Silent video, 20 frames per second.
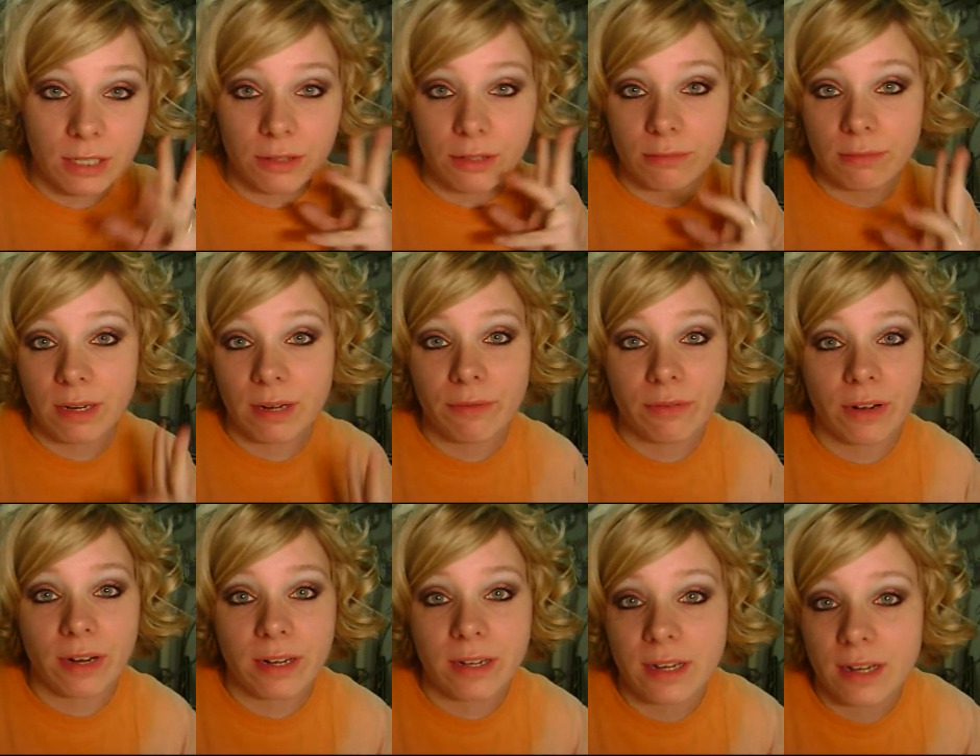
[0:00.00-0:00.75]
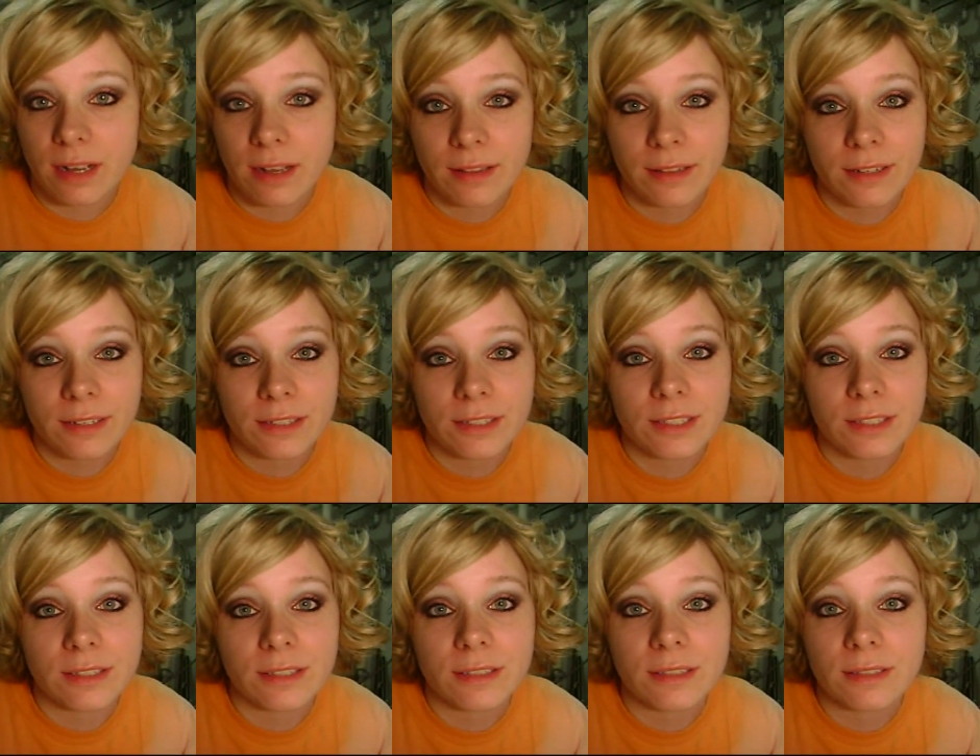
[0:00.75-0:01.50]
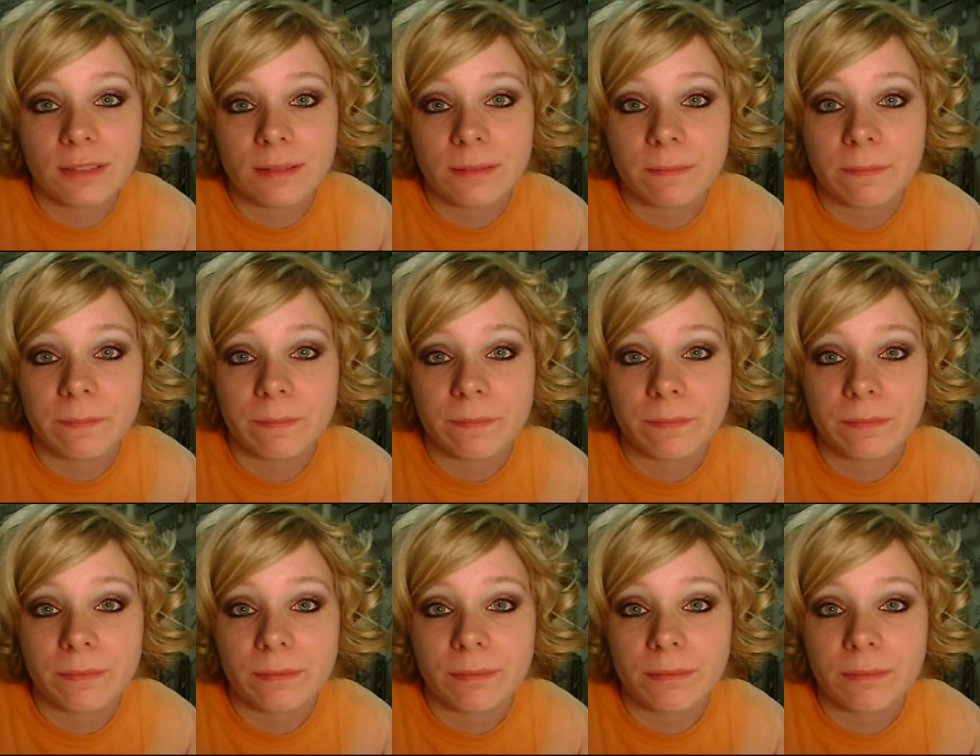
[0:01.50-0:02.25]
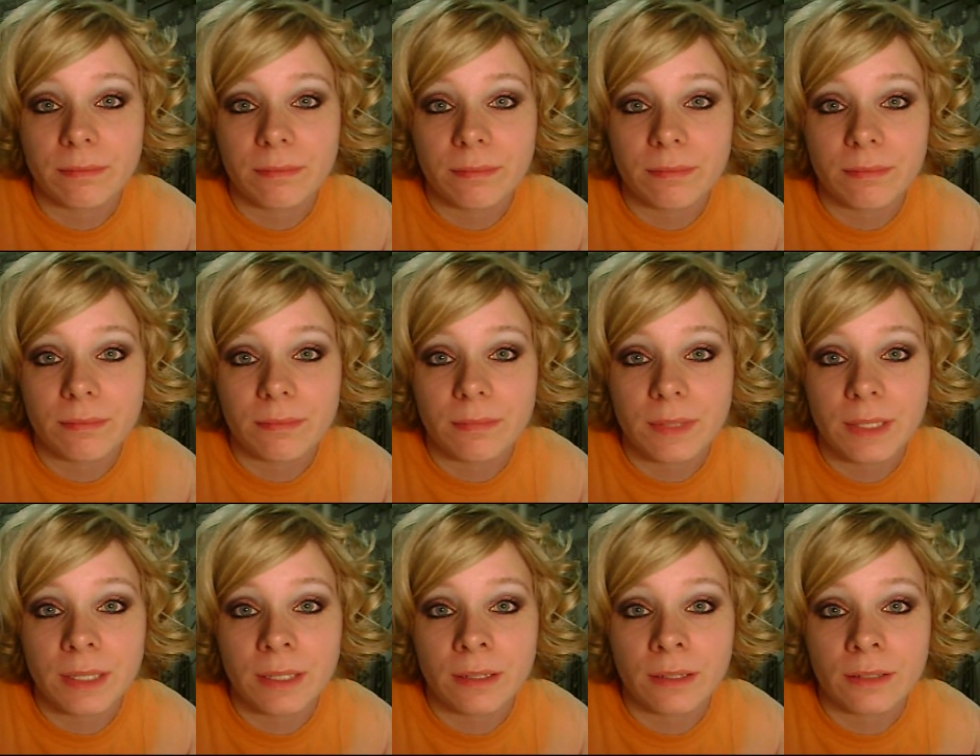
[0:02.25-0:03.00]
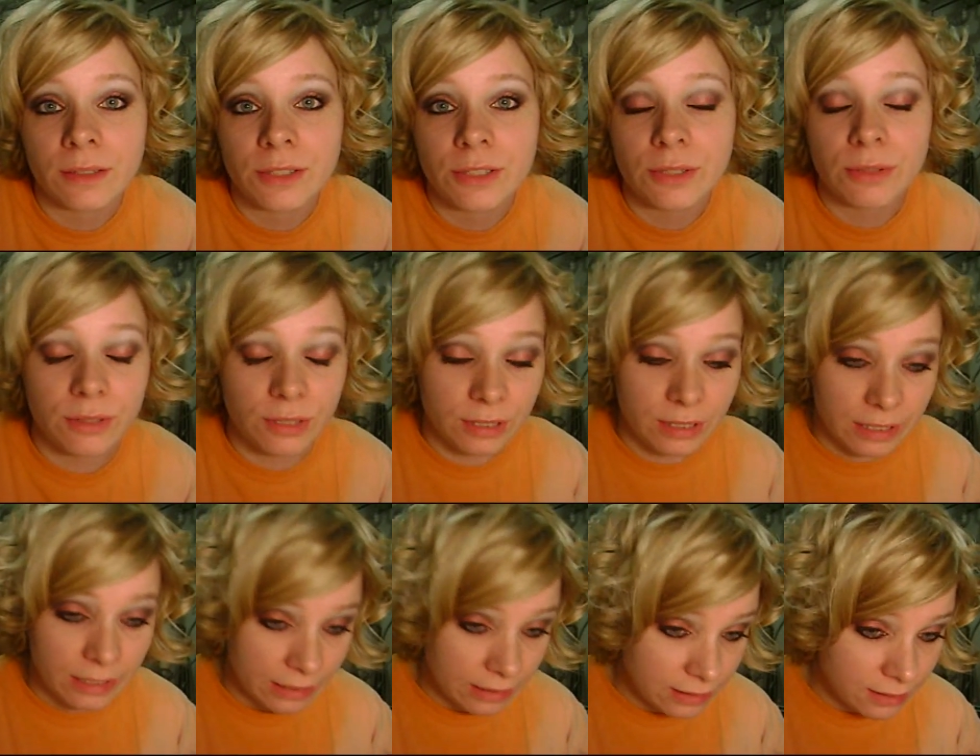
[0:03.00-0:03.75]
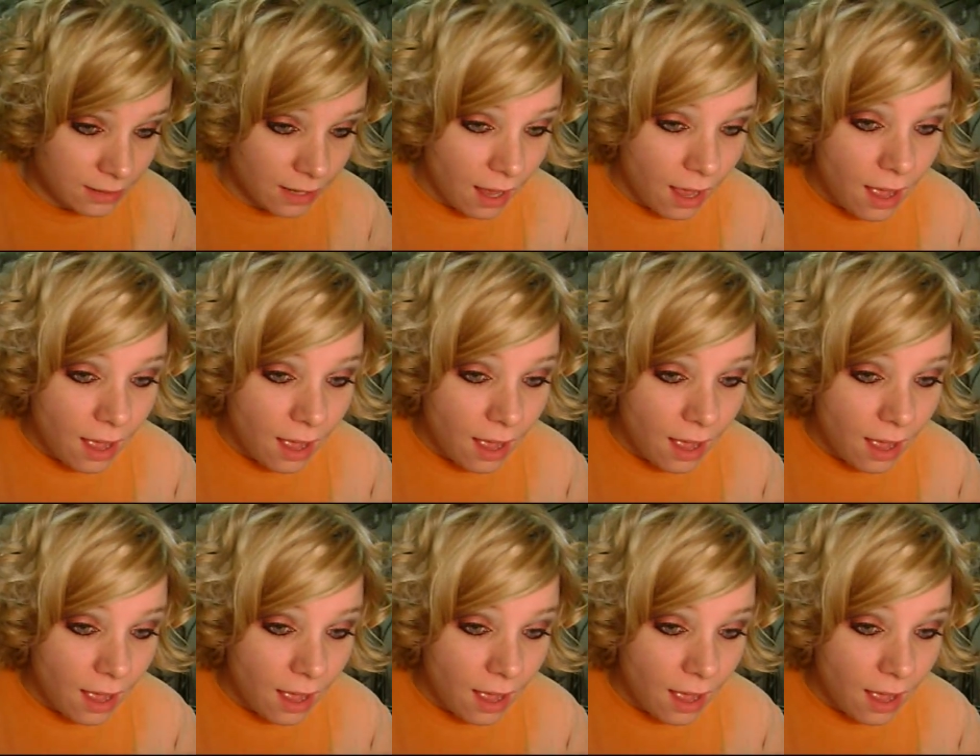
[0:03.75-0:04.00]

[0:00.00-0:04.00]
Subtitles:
out the red for any color to, you know, suit your needs.